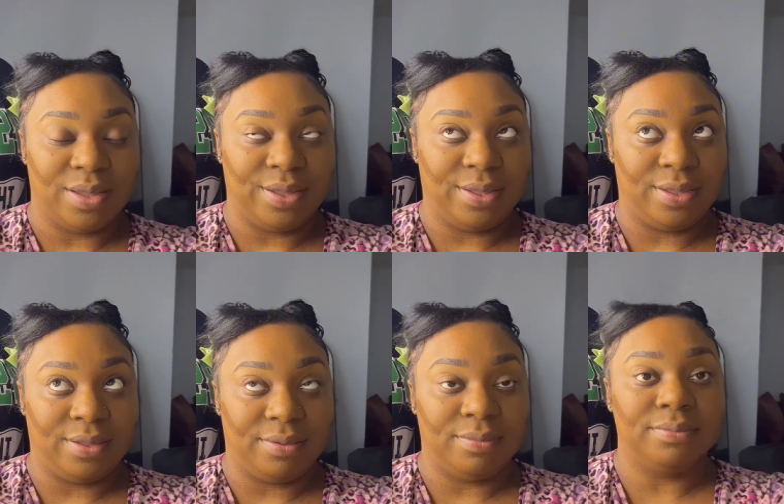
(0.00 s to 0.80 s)

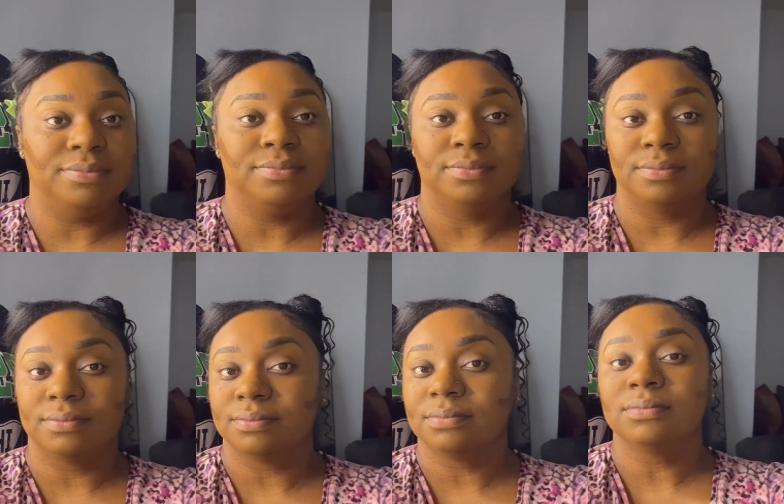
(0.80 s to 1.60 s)
Um,
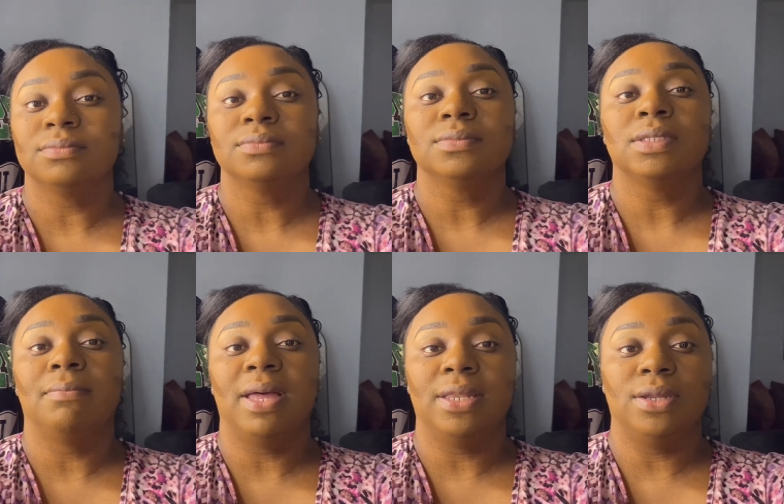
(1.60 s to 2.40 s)

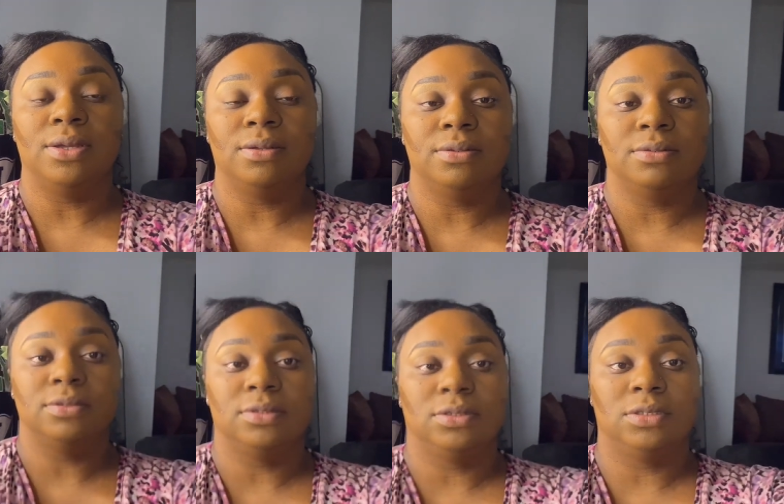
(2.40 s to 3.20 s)
my nose,